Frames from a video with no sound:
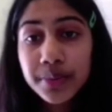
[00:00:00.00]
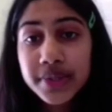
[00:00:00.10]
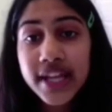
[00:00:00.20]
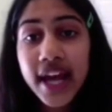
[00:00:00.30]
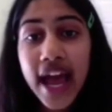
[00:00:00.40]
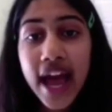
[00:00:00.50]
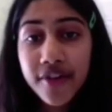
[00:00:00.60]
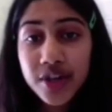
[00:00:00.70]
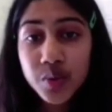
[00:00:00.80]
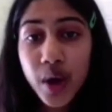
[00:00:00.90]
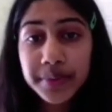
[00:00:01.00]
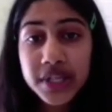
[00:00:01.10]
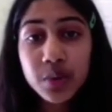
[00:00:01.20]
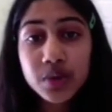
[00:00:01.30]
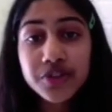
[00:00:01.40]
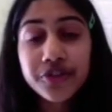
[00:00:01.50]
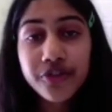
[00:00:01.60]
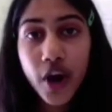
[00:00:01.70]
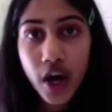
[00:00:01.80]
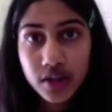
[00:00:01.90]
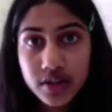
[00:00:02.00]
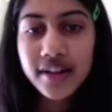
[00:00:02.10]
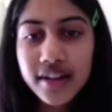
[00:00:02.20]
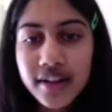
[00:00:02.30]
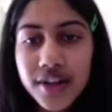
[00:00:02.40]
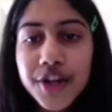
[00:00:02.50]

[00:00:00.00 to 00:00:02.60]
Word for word: set have I swapped equal to false.